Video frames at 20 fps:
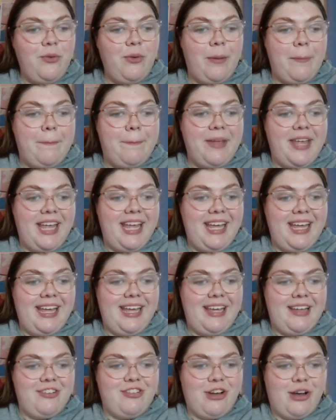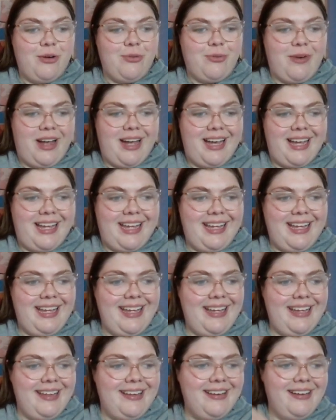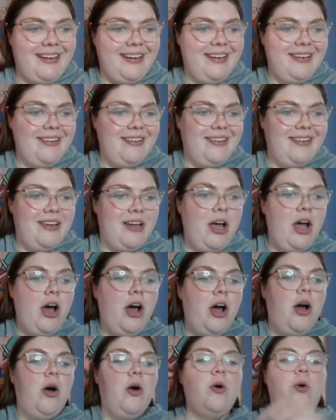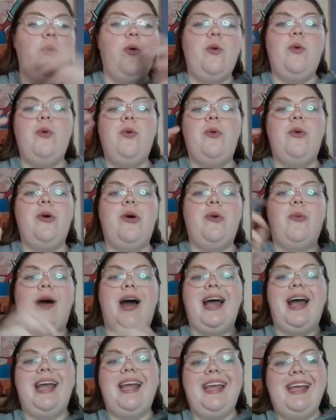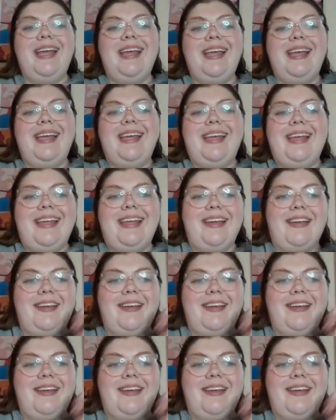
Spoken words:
Ooh, a beach. Alright. Ooh, Hawaii.